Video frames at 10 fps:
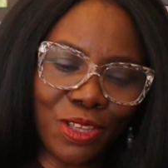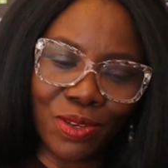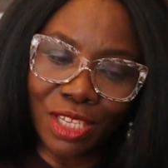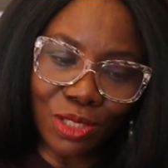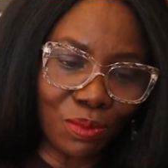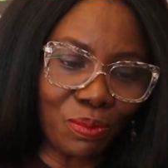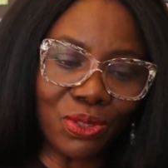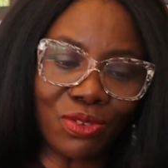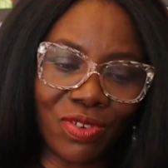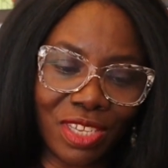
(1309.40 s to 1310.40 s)
You need to
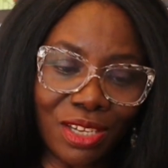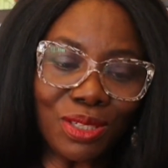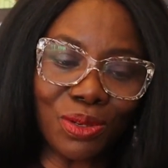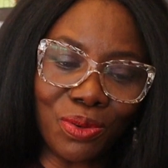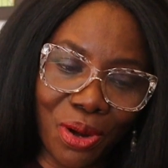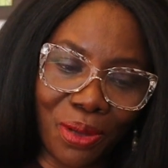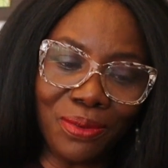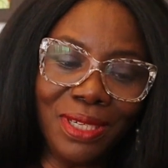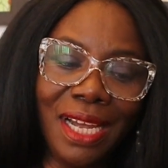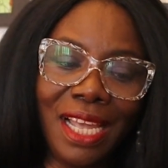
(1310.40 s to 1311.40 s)
put yes or
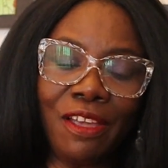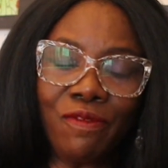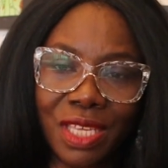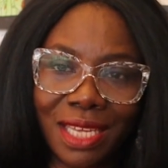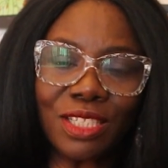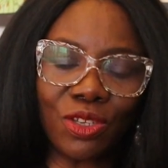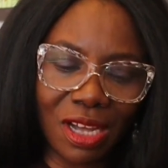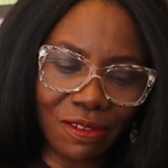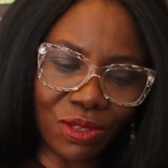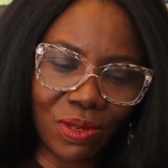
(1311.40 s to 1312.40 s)
no. If yes, you
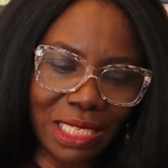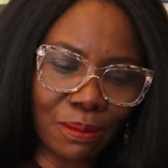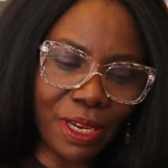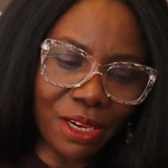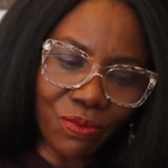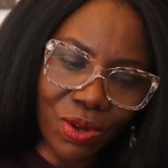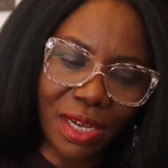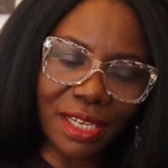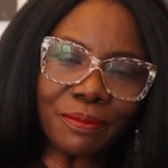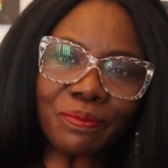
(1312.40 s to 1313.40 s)
have to explain
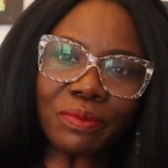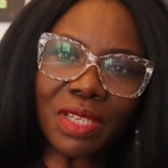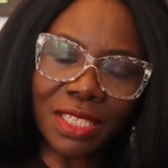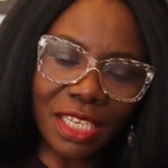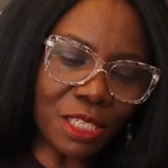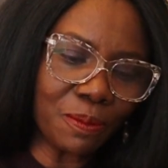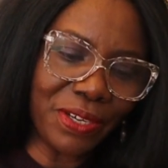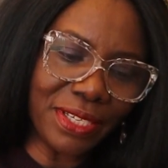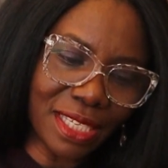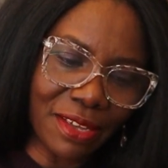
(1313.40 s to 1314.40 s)
why.
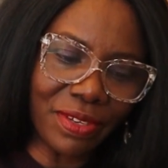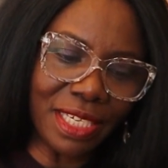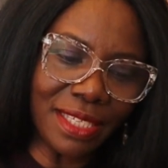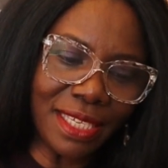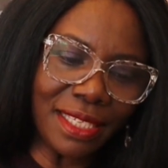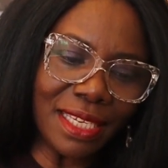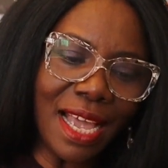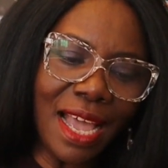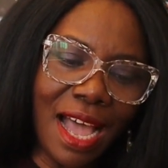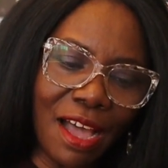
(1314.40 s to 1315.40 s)
6.7, it says,
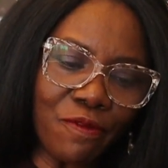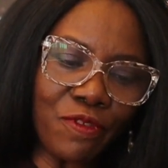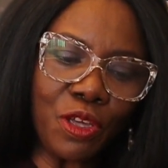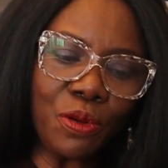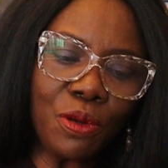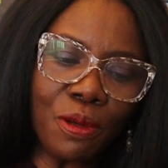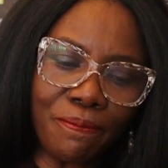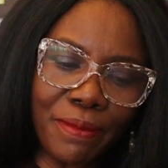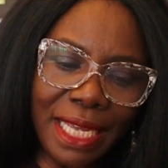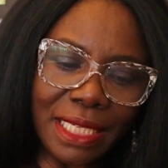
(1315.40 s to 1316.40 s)
have you
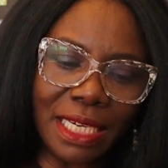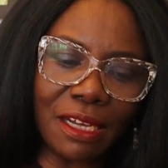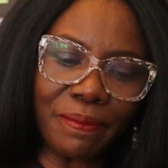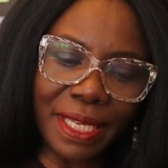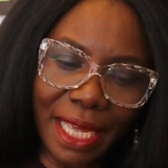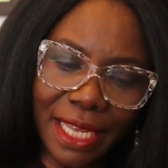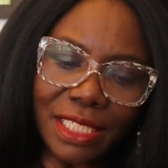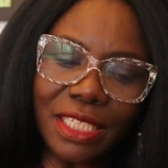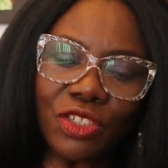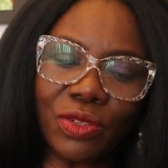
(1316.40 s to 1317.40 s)
made an
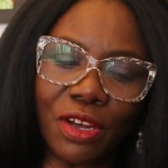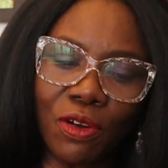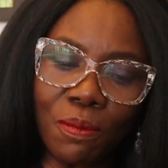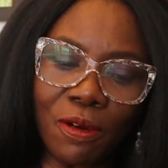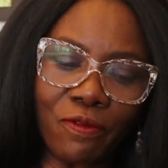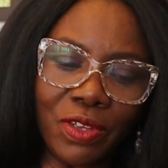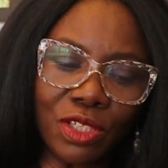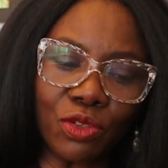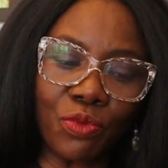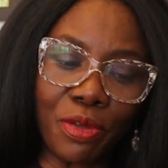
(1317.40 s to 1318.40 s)
application to the Home
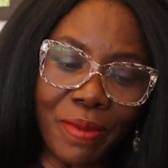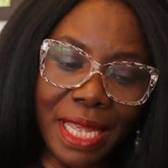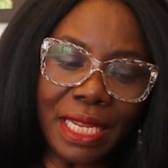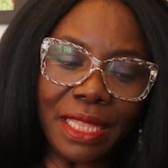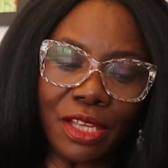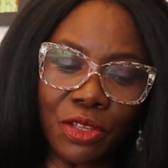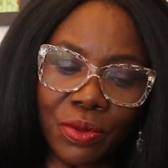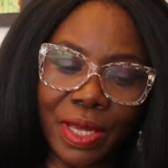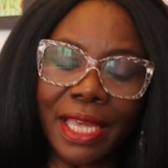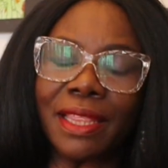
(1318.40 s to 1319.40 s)
Office to remain in the
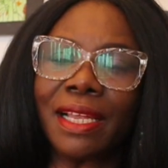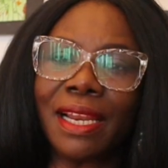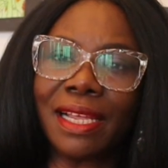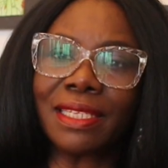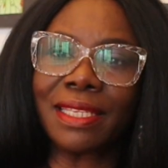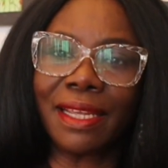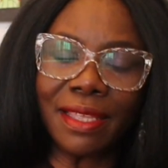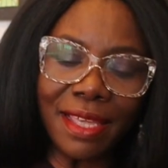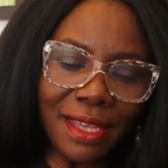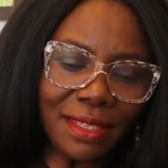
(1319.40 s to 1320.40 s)
UK in the last
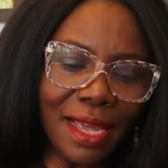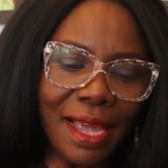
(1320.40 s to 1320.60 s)
10 years?